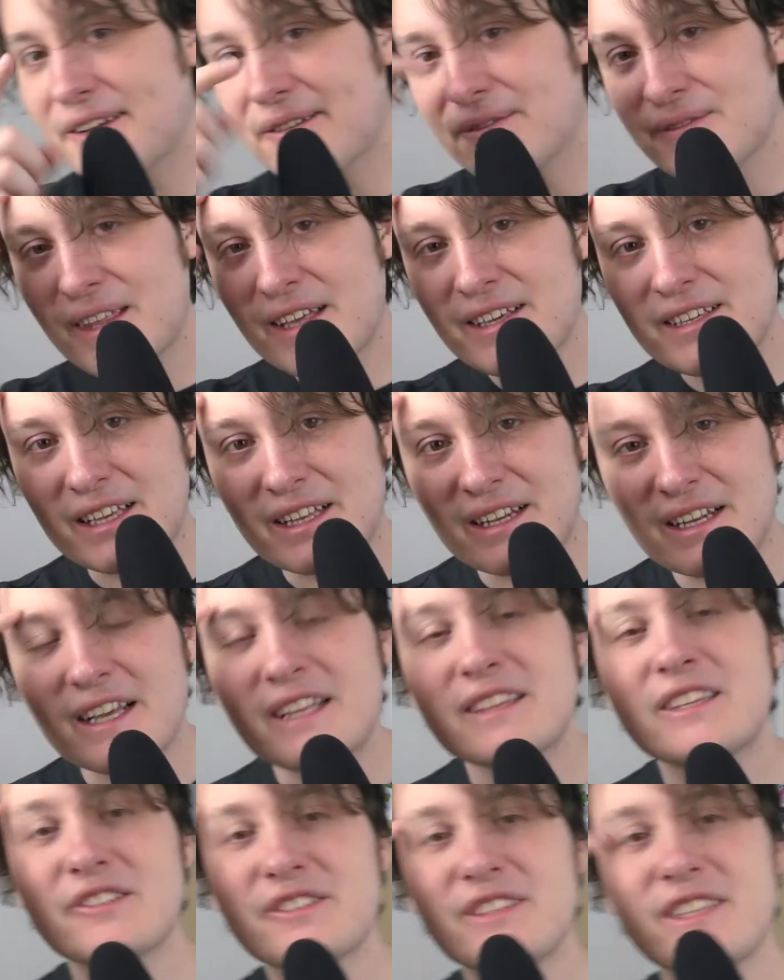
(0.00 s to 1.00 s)
thinking.
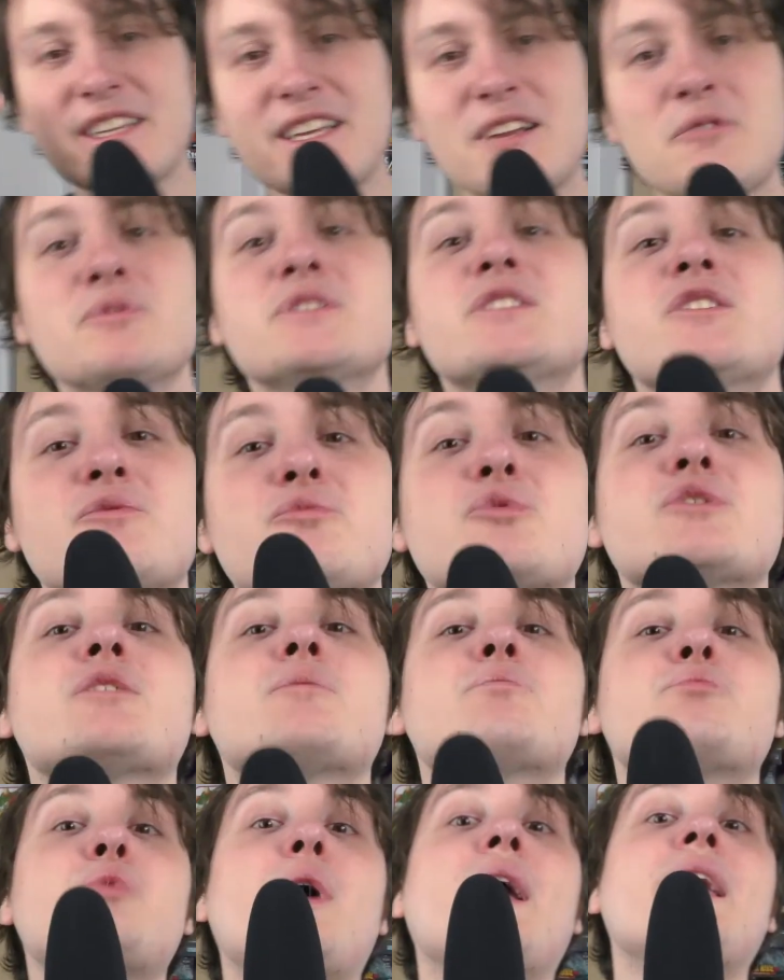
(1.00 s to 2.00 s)
They're thinking with their
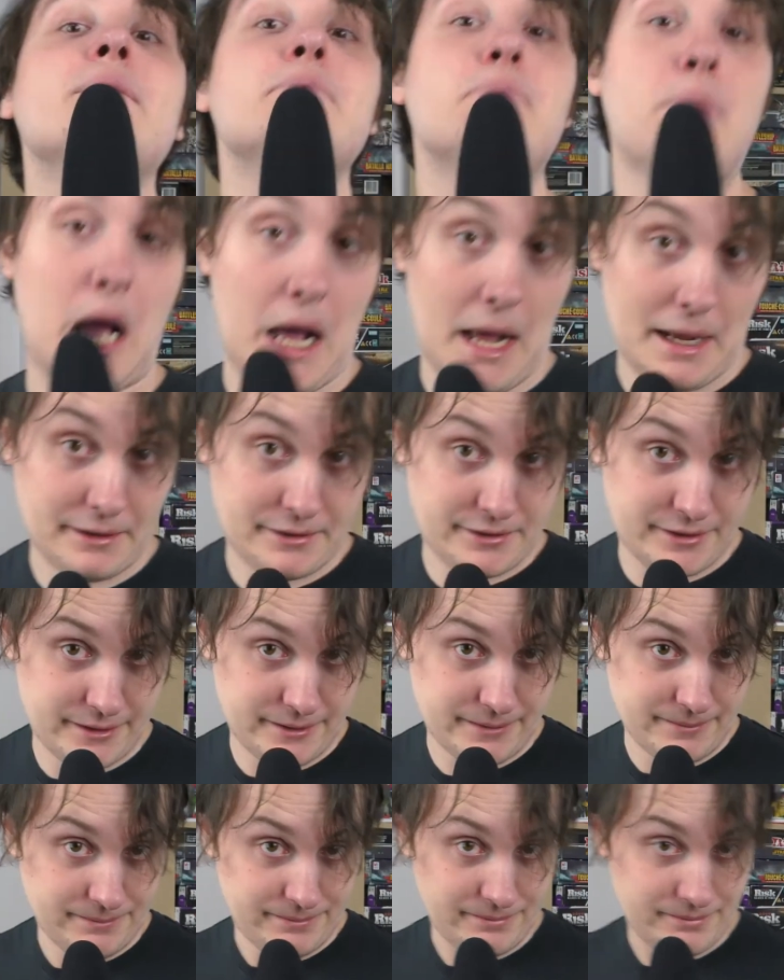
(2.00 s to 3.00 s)
brain
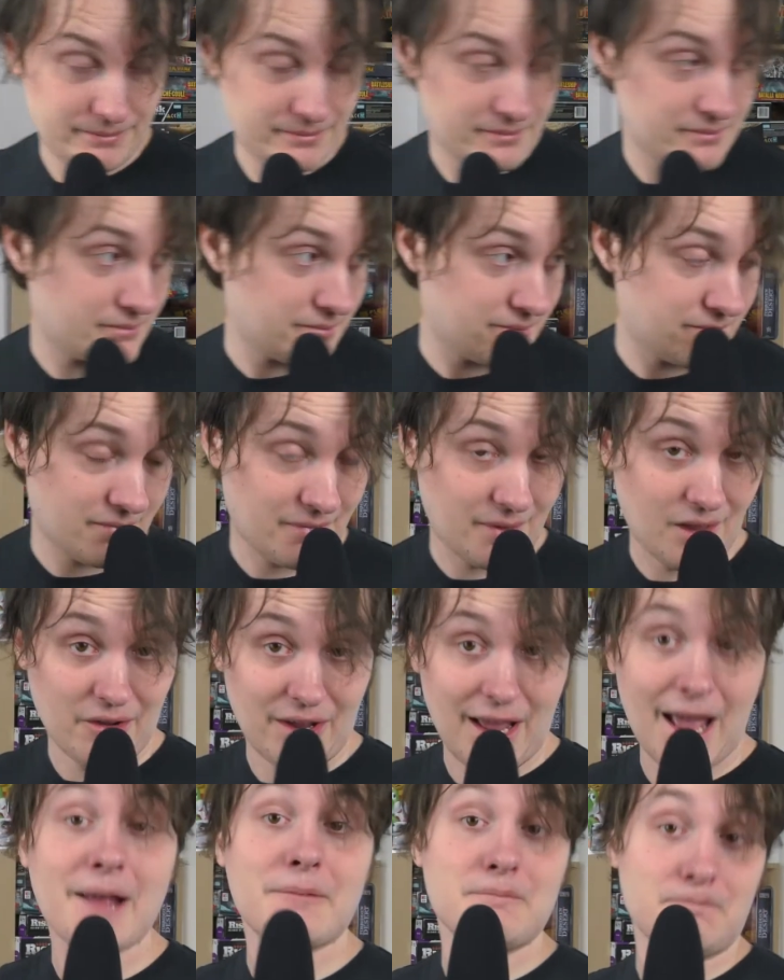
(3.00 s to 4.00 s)
box.
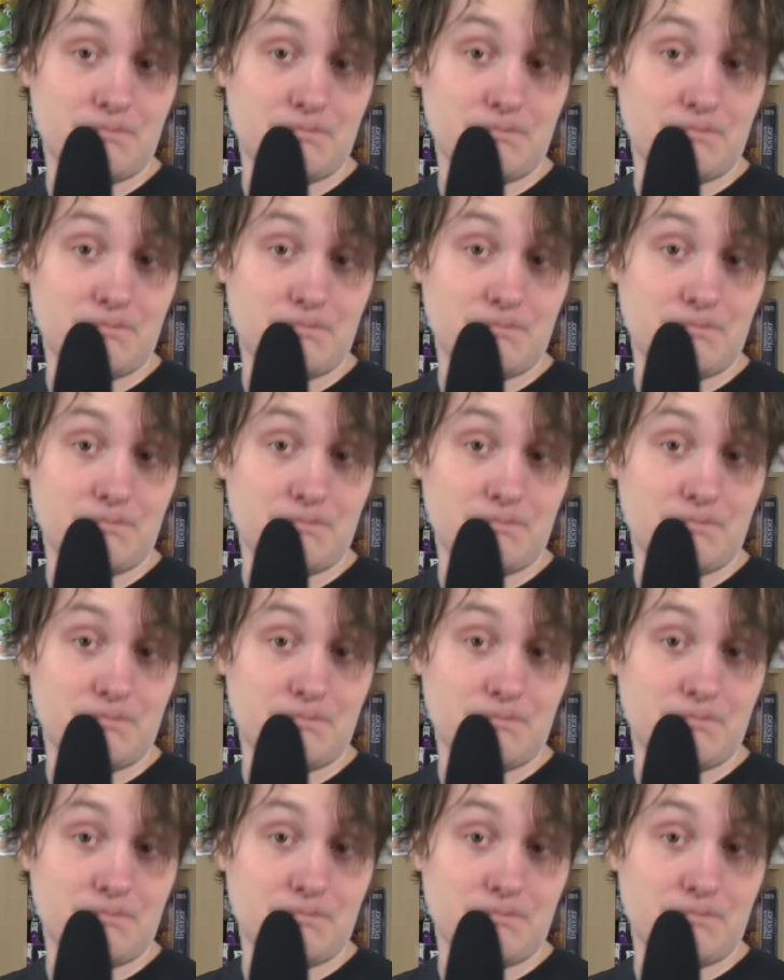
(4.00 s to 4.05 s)
Okay?